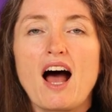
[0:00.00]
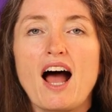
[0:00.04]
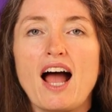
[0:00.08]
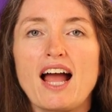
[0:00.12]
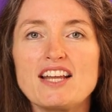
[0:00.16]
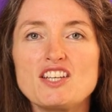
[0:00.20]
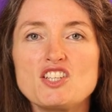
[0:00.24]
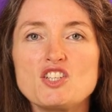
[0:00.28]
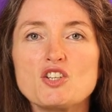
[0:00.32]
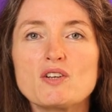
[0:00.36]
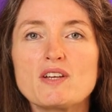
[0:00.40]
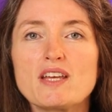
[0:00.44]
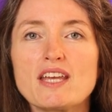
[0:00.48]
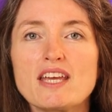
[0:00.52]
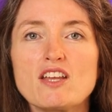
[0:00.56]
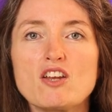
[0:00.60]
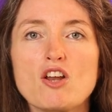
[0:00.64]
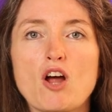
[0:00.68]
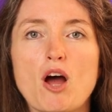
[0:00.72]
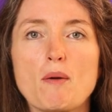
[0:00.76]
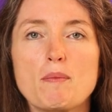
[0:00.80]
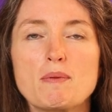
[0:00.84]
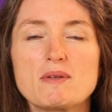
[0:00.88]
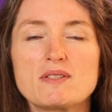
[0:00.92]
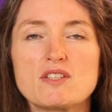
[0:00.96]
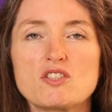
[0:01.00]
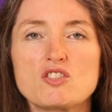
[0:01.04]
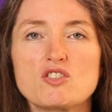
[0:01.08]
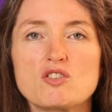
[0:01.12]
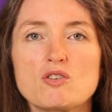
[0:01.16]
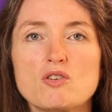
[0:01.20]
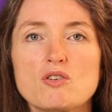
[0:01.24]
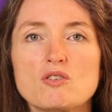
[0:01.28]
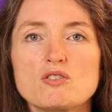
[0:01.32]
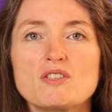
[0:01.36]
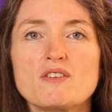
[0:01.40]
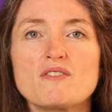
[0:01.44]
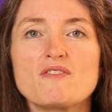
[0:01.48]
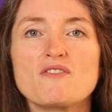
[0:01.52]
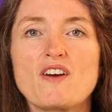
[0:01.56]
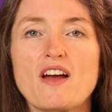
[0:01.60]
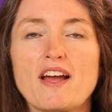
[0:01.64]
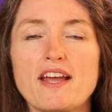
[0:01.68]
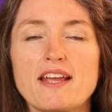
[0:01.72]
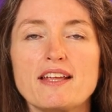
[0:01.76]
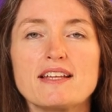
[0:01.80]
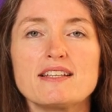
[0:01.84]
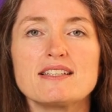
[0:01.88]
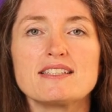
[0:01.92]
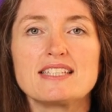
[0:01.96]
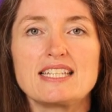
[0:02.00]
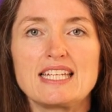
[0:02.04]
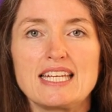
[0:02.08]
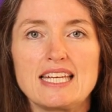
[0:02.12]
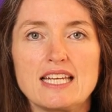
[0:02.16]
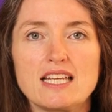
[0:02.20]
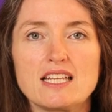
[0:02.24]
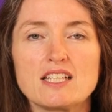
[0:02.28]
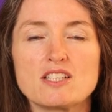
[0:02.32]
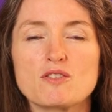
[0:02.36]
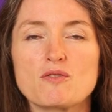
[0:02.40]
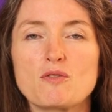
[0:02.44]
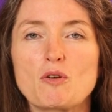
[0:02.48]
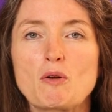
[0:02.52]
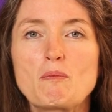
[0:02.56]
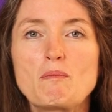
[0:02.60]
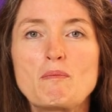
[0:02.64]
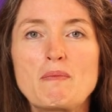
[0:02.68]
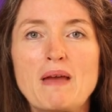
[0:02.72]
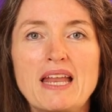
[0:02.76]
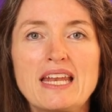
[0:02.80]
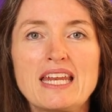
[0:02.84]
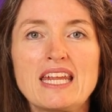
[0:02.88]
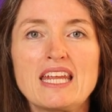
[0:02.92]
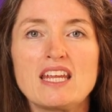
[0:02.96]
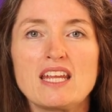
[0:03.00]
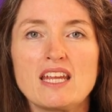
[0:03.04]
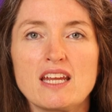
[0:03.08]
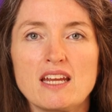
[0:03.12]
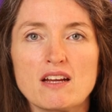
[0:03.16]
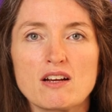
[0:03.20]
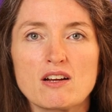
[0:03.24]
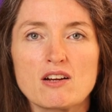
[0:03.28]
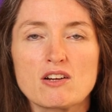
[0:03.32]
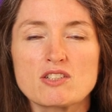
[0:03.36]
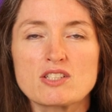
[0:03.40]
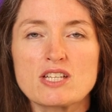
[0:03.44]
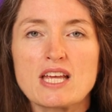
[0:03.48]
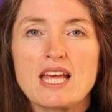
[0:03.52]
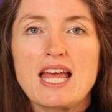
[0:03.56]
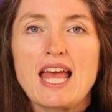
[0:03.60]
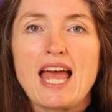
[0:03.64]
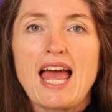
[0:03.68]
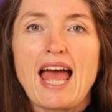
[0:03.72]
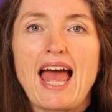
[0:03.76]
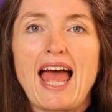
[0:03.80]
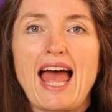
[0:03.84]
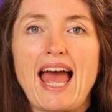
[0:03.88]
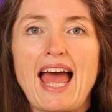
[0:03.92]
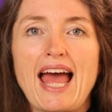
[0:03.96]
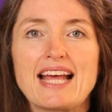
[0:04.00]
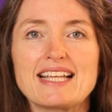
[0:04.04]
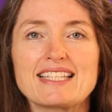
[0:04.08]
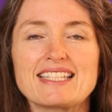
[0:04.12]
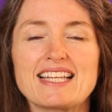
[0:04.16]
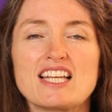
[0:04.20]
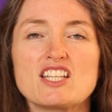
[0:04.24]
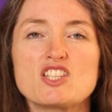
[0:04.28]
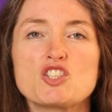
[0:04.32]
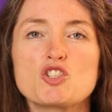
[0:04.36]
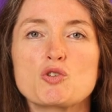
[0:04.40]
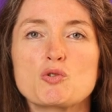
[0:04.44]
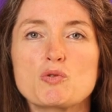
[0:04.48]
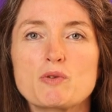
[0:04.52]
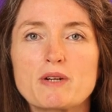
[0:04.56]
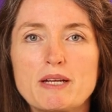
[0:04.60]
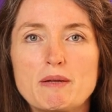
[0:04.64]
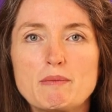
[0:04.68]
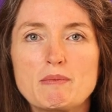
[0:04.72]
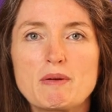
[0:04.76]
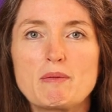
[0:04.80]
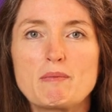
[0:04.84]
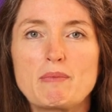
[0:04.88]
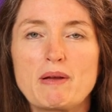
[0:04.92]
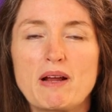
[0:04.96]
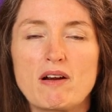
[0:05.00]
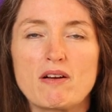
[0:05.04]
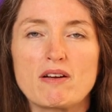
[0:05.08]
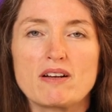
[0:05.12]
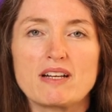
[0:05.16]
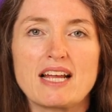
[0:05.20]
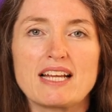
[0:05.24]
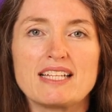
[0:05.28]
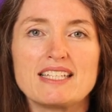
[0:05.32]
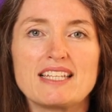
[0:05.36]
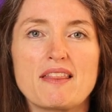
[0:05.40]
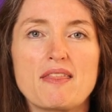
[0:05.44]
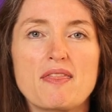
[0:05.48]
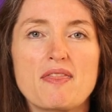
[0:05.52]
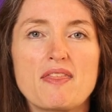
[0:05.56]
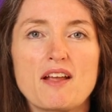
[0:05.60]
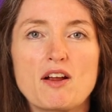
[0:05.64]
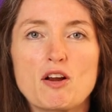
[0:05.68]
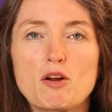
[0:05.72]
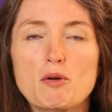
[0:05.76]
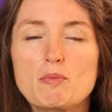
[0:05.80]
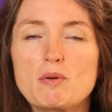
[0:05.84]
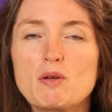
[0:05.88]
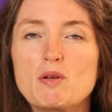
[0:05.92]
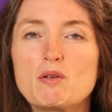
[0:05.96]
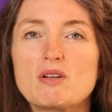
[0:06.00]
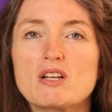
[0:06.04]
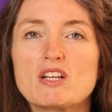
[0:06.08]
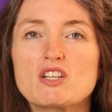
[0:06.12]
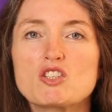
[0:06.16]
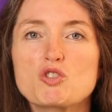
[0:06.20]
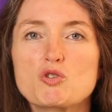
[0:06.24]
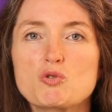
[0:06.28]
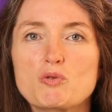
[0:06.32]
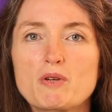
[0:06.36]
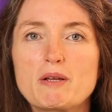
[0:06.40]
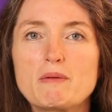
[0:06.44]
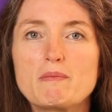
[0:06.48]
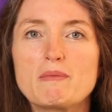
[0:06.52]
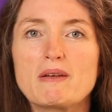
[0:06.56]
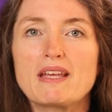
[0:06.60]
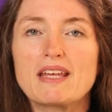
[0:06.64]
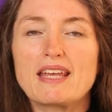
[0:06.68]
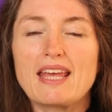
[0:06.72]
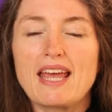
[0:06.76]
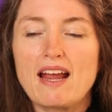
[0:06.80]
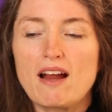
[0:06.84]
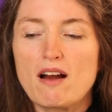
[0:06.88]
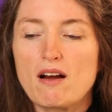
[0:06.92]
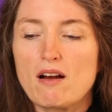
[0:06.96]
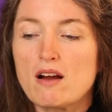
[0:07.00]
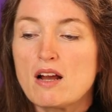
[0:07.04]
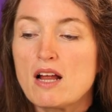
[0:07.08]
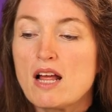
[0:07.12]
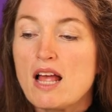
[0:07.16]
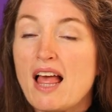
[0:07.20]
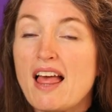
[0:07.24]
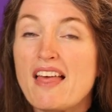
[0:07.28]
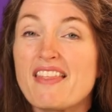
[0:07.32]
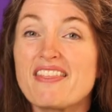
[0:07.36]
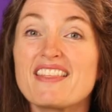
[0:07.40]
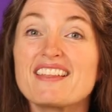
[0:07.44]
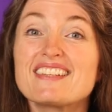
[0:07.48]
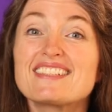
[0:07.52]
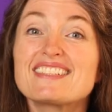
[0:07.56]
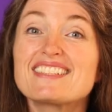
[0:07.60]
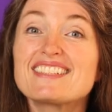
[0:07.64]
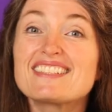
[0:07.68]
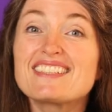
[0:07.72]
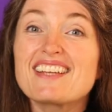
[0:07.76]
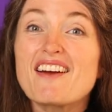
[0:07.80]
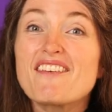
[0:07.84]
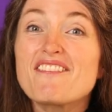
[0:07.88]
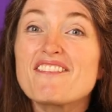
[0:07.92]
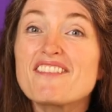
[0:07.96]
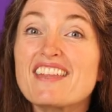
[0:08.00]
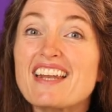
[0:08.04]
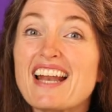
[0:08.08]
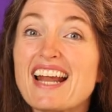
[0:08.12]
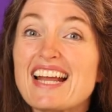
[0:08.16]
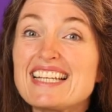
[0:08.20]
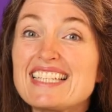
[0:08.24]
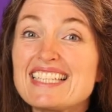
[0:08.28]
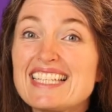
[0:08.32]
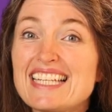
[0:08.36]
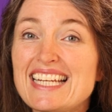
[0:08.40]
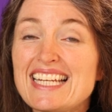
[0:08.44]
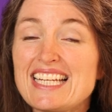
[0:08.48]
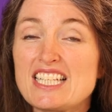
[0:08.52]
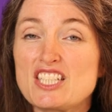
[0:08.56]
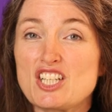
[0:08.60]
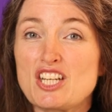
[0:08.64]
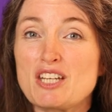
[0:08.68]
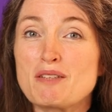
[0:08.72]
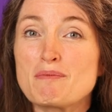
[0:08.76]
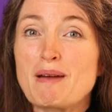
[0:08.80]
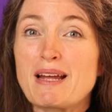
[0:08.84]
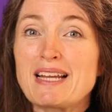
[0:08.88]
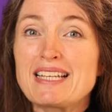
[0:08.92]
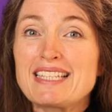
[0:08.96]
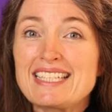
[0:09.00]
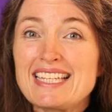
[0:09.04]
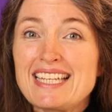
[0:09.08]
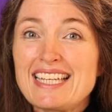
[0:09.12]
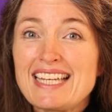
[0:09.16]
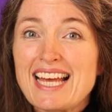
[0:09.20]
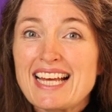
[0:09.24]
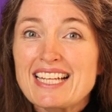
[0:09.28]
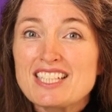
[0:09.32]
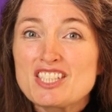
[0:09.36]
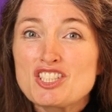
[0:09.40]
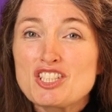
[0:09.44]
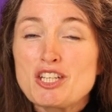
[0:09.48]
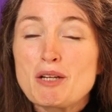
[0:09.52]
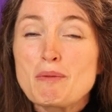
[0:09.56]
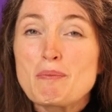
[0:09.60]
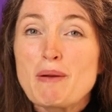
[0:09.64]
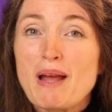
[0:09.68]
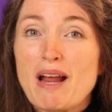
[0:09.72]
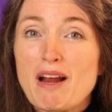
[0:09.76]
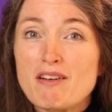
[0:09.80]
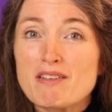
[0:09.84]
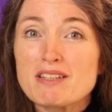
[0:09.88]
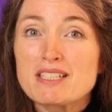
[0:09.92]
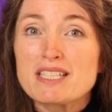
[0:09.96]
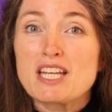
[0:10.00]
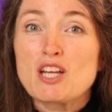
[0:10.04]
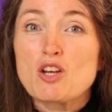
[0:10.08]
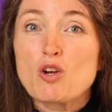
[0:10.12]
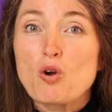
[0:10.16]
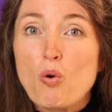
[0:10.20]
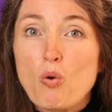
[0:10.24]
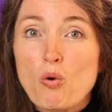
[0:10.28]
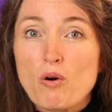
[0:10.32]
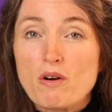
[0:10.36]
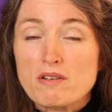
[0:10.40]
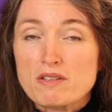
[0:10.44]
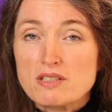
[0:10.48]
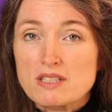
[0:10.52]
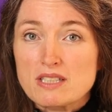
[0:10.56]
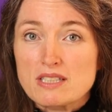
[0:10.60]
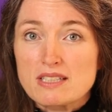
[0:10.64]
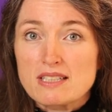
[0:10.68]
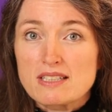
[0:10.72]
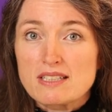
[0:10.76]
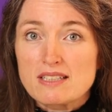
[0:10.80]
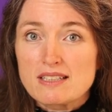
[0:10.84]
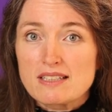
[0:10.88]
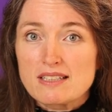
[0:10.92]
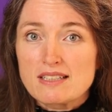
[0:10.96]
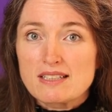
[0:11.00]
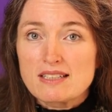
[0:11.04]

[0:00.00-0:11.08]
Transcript: I took in oppositional defiant teens for many years as a treatment parent. I did therapeutic treatment care. The stuff that I teach in my TSG parenting course